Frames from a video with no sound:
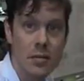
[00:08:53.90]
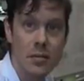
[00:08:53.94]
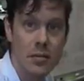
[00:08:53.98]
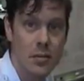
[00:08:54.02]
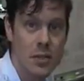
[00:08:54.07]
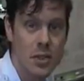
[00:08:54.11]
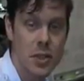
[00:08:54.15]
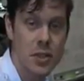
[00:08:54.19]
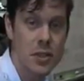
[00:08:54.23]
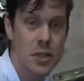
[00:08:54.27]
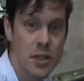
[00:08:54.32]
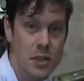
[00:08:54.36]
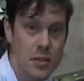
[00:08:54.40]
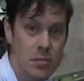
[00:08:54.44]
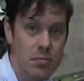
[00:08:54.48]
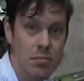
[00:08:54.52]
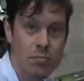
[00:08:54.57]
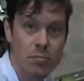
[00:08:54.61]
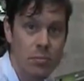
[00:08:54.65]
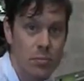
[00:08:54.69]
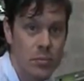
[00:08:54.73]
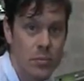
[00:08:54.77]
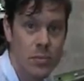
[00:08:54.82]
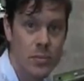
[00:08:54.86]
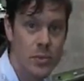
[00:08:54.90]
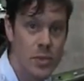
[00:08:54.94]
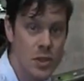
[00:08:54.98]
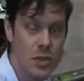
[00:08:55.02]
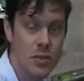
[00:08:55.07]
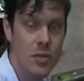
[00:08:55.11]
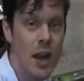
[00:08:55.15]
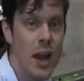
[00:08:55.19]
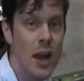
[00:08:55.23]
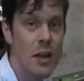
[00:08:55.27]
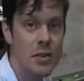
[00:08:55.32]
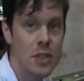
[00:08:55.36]
and just
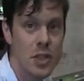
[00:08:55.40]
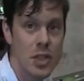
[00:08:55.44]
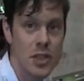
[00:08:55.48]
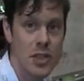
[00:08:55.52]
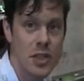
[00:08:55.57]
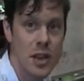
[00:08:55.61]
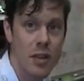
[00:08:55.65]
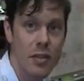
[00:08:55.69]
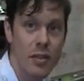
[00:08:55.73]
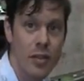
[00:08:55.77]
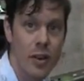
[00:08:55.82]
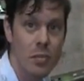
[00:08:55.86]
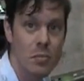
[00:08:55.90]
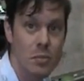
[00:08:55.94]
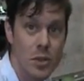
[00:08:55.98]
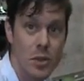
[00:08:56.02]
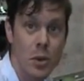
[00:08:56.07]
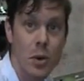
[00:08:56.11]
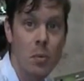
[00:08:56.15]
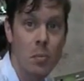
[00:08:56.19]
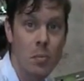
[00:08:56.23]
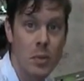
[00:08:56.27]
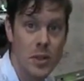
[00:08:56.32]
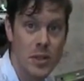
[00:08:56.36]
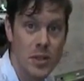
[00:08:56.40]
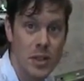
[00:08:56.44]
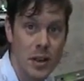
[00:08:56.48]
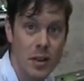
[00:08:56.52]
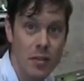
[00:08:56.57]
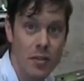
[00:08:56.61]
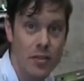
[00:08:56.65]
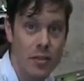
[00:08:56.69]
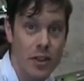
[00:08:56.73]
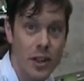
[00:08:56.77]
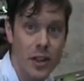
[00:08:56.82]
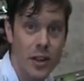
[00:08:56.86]
surround yourself, absorb
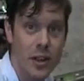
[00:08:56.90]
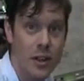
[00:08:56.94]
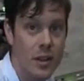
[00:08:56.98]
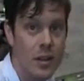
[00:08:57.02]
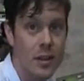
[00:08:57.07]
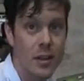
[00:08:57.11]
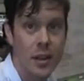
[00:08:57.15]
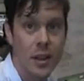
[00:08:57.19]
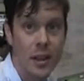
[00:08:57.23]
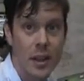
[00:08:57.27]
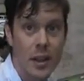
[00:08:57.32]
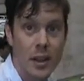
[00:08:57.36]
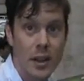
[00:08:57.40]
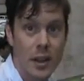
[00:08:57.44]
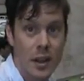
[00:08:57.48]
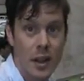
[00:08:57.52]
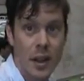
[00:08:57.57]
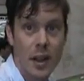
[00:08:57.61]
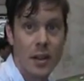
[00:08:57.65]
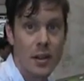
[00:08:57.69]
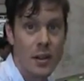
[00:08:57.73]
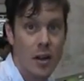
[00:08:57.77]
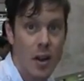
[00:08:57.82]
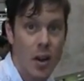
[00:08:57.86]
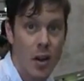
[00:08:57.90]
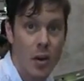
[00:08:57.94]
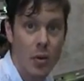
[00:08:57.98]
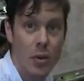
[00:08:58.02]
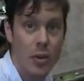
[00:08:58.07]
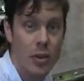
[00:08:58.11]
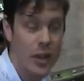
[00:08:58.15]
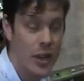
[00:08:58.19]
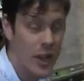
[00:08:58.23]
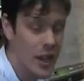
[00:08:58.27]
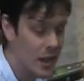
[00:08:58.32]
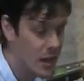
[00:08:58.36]
yourself in the
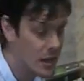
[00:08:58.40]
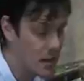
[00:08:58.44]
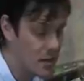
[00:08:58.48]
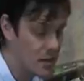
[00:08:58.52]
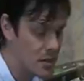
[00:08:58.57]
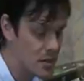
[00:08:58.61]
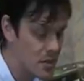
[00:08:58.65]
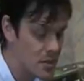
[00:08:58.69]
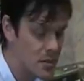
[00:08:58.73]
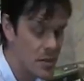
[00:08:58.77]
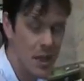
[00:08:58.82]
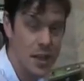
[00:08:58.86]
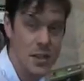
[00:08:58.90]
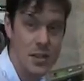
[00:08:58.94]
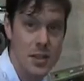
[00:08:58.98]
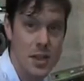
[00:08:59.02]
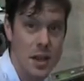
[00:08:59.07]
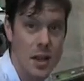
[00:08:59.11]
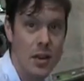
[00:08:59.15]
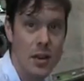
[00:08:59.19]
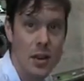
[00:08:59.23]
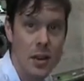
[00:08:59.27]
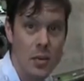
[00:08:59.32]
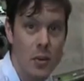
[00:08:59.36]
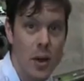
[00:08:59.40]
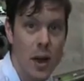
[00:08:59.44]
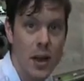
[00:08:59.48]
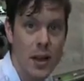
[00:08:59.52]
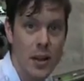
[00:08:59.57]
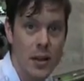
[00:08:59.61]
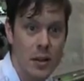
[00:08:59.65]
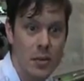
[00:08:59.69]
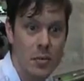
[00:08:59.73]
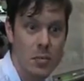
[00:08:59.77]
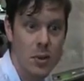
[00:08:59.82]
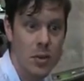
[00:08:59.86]
whole thing. 'Cause that's the only
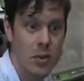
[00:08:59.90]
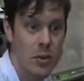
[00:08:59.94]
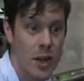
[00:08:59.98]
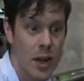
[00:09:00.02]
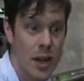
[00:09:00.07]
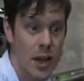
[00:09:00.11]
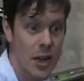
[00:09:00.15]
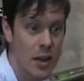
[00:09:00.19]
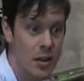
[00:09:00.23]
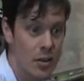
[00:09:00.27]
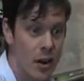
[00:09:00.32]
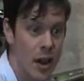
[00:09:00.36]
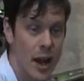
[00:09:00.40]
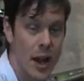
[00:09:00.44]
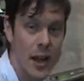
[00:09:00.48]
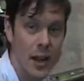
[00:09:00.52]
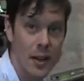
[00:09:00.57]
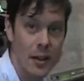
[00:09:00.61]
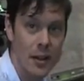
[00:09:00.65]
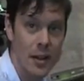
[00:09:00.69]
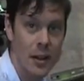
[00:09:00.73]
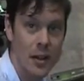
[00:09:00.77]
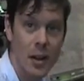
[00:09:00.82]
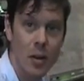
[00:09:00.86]
way you can be really great.